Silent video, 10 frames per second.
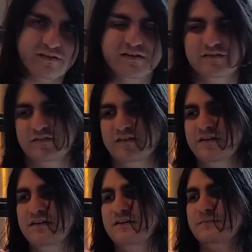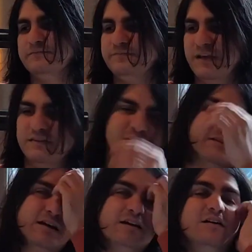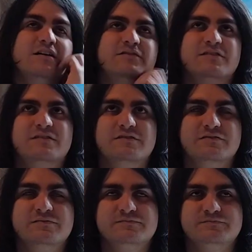things, and this I got off of